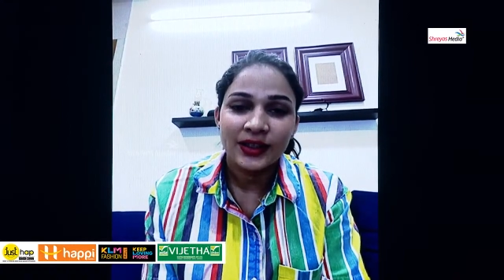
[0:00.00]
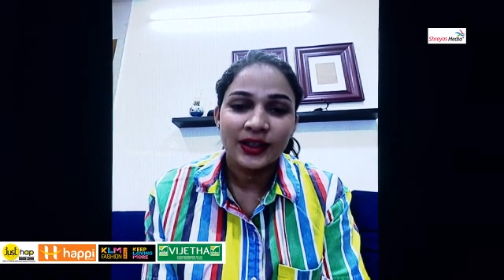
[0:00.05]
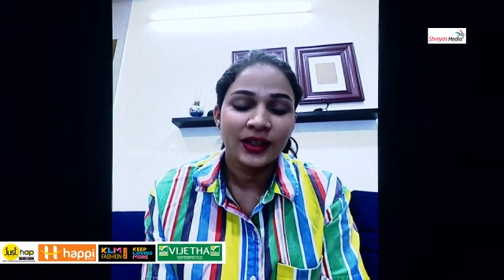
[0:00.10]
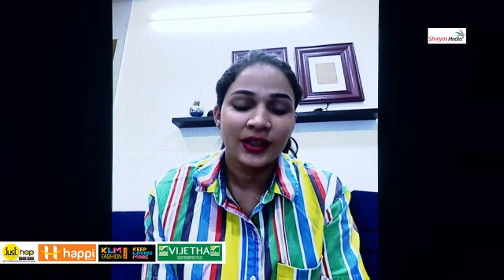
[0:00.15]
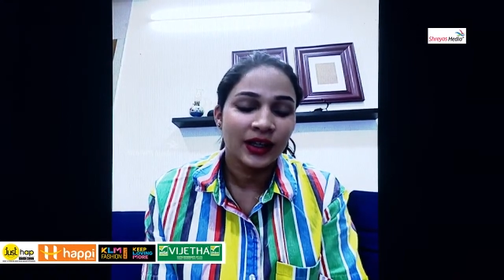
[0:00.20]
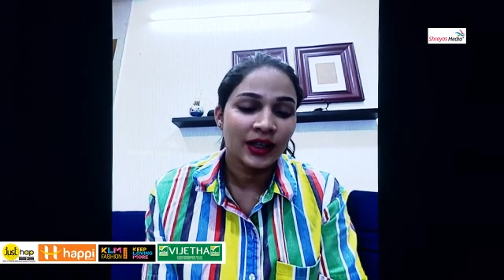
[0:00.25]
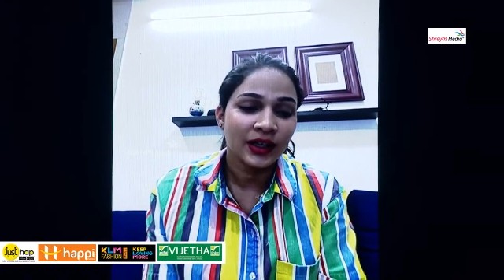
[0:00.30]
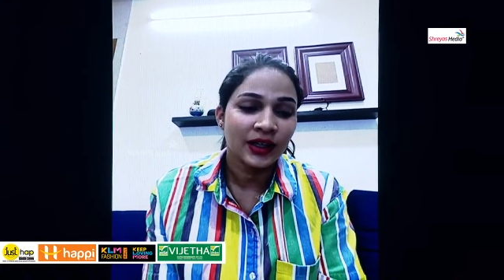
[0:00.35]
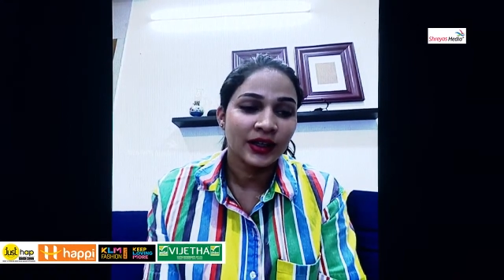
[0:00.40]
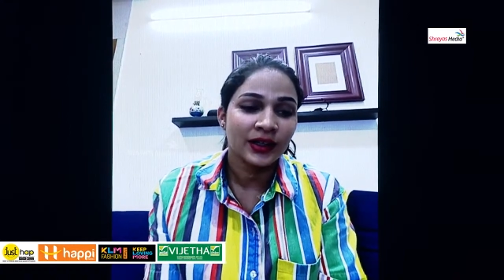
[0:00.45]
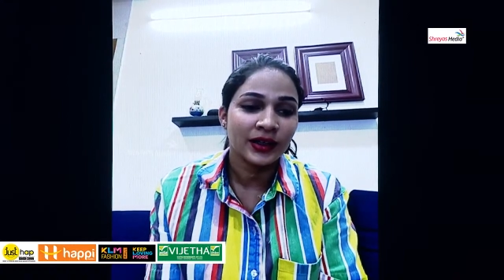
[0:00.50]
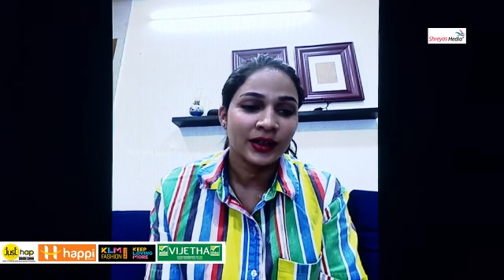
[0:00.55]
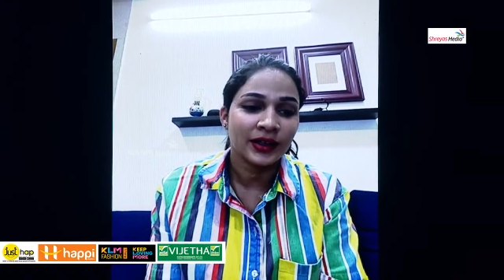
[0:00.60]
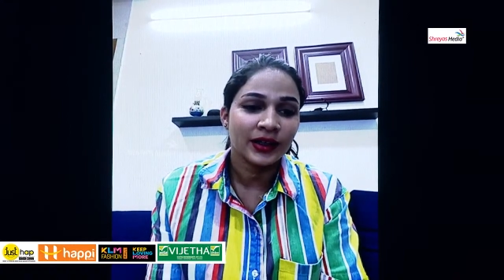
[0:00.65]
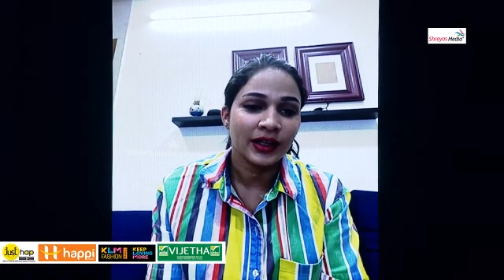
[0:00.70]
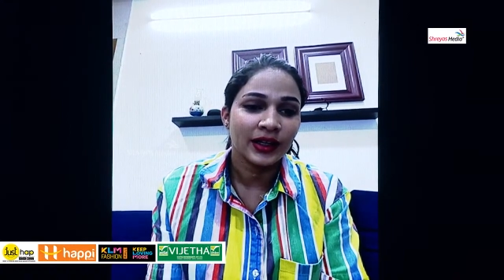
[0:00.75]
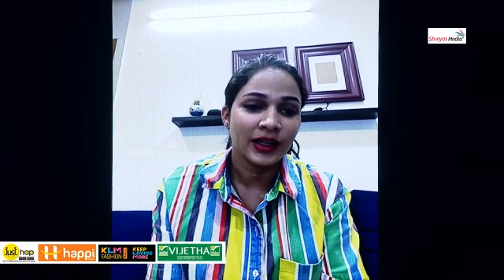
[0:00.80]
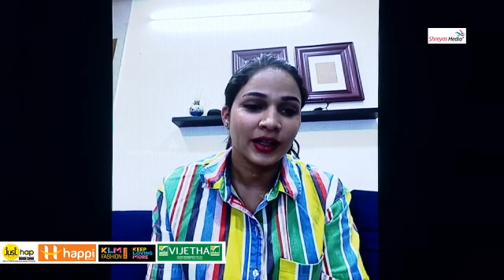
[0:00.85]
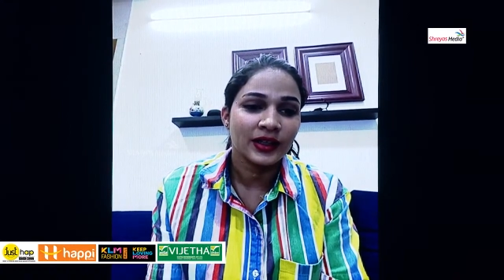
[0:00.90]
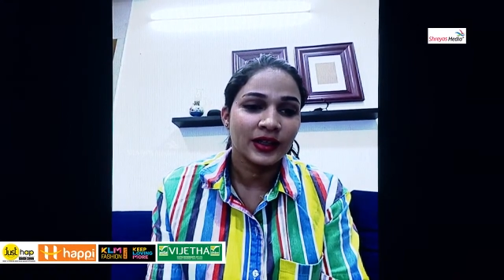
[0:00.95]
Uh,
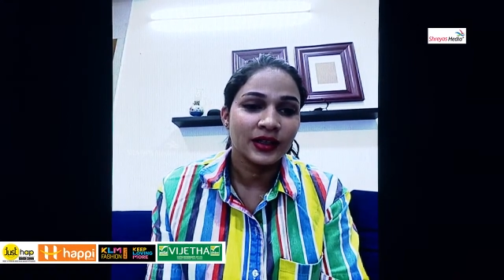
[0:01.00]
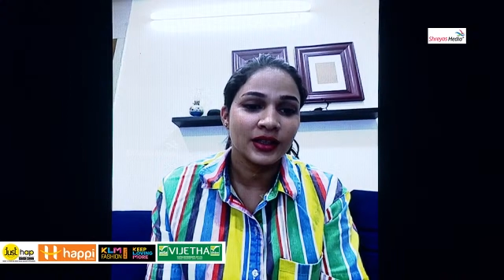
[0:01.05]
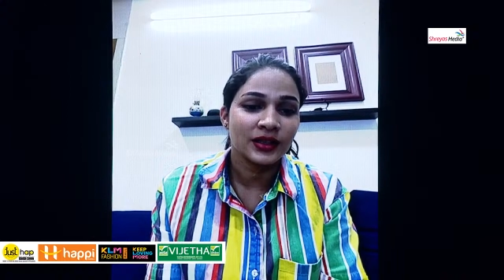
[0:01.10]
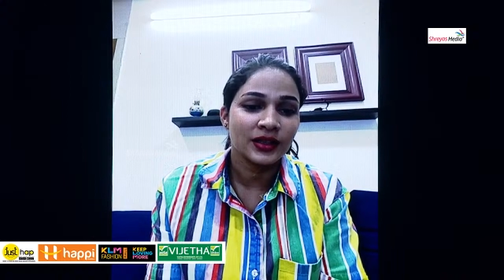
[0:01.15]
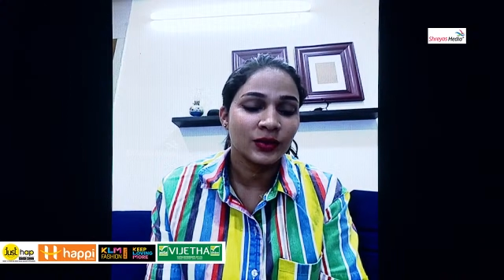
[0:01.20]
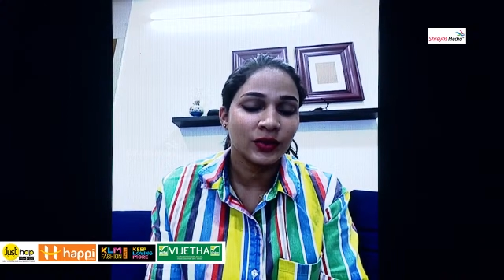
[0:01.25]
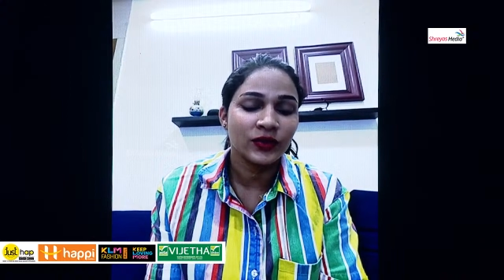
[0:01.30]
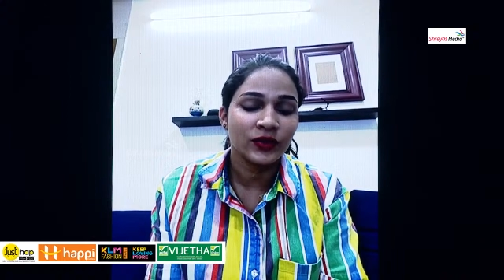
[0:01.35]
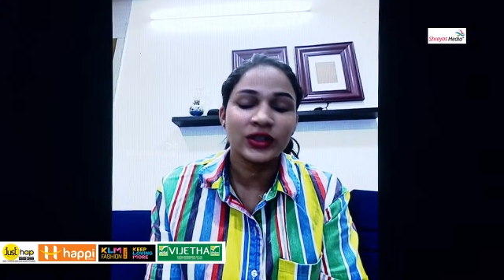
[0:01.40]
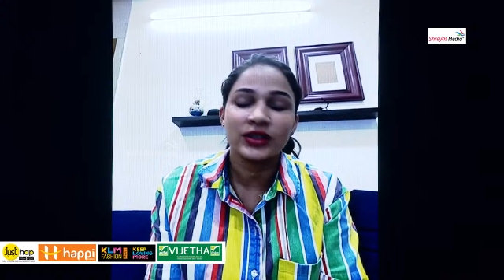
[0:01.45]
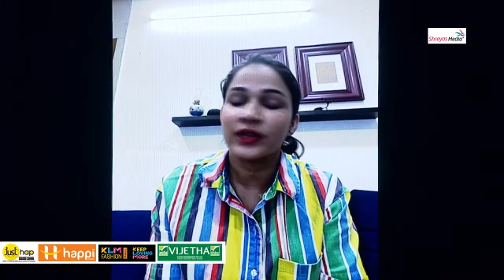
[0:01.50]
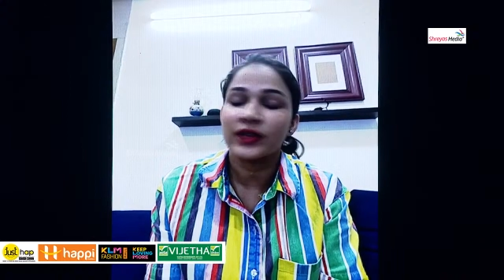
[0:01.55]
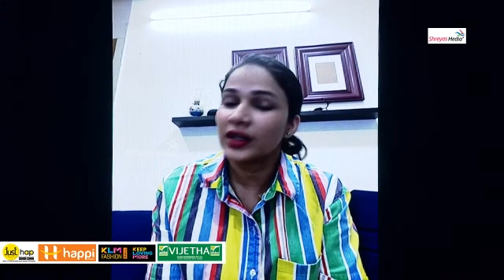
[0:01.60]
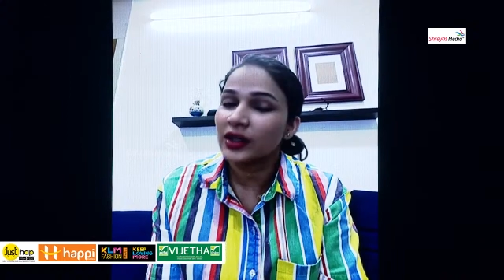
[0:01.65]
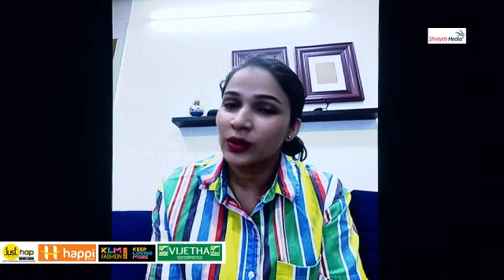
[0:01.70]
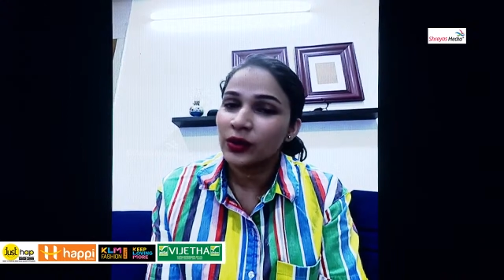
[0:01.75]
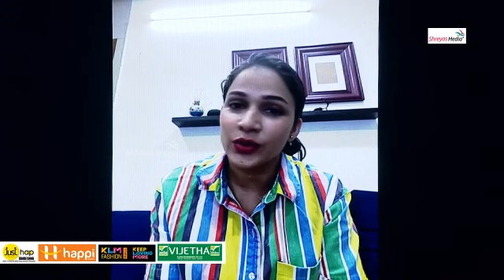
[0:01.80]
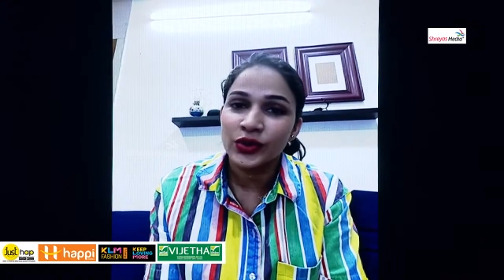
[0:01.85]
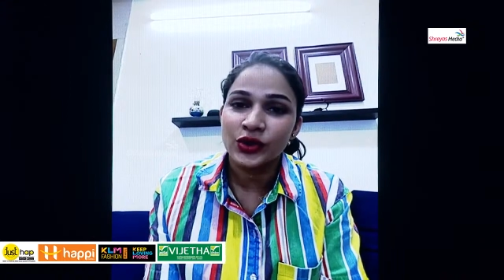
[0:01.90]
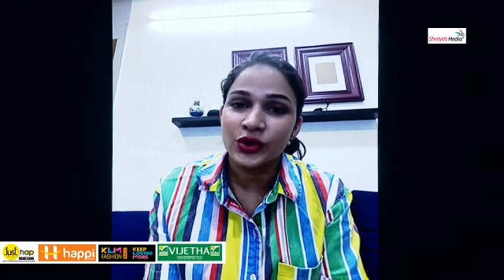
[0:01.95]
this movie is very
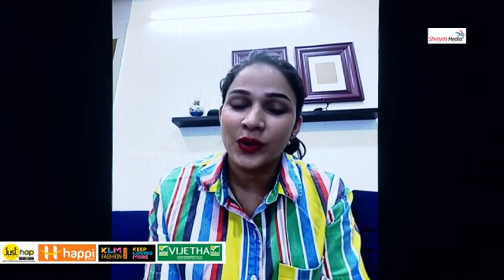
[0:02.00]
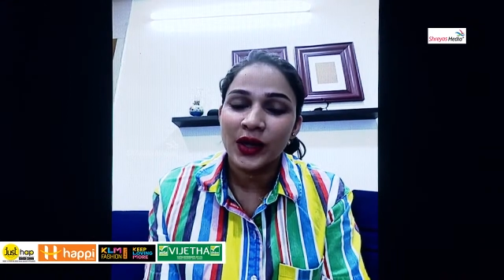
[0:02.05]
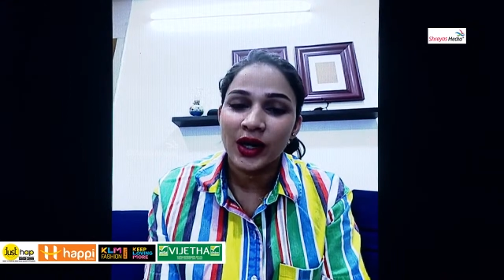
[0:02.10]
close to my